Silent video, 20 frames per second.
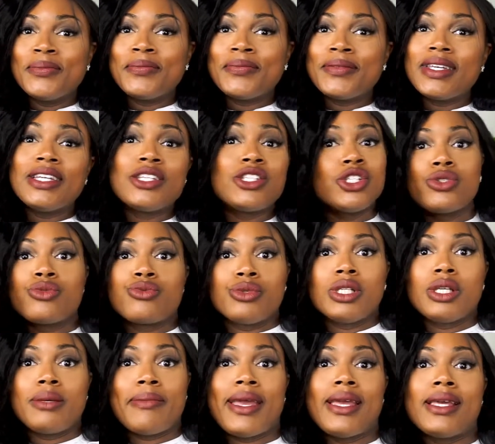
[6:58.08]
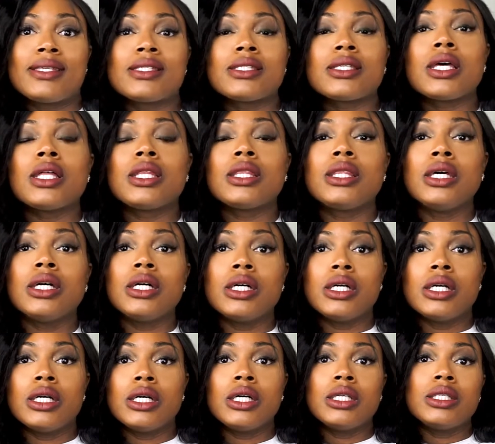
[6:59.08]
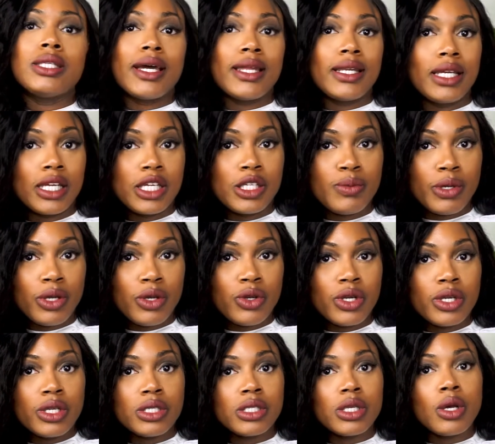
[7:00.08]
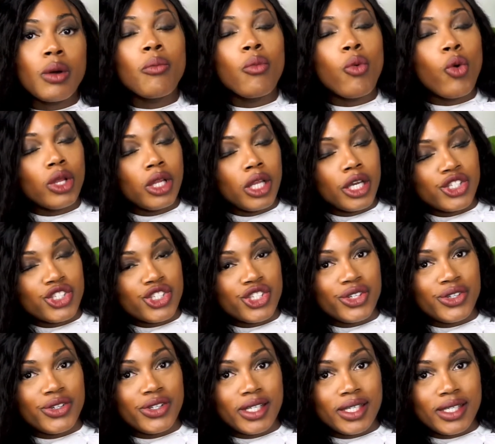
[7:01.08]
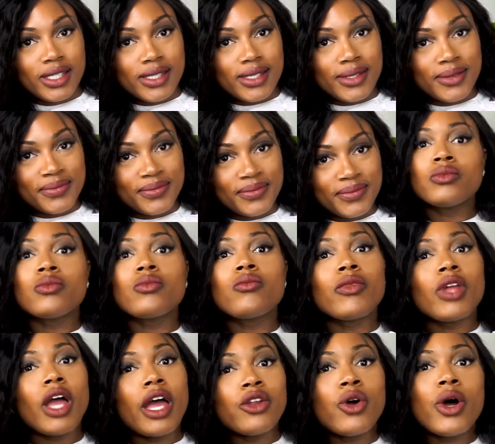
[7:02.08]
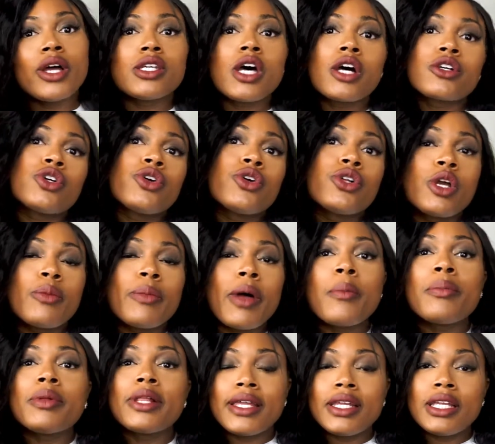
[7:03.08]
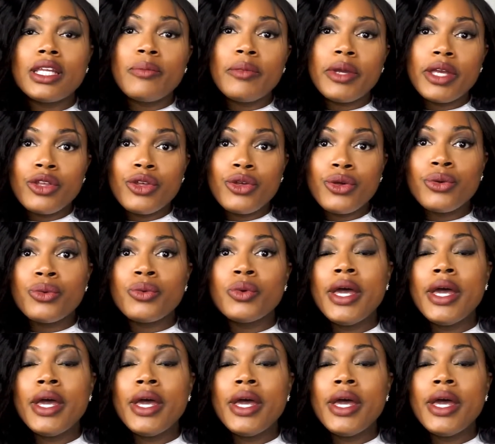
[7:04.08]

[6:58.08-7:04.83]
It just really makes the dining experience more luxurious. I know I talked earlier about planning the menu,